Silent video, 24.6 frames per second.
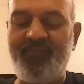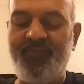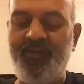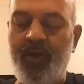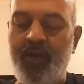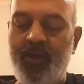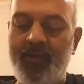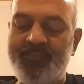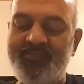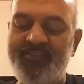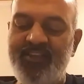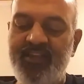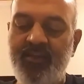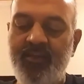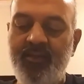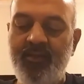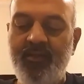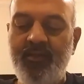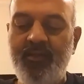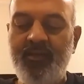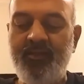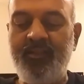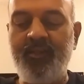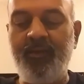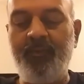of carbs.
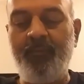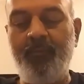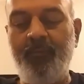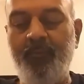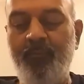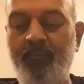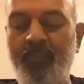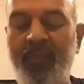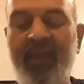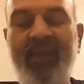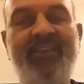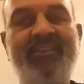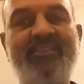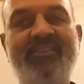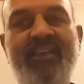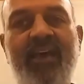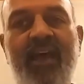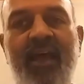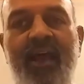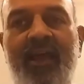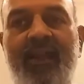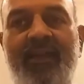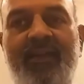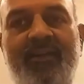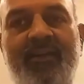The mix
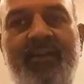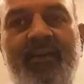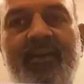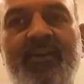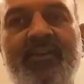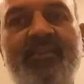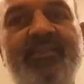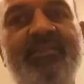had,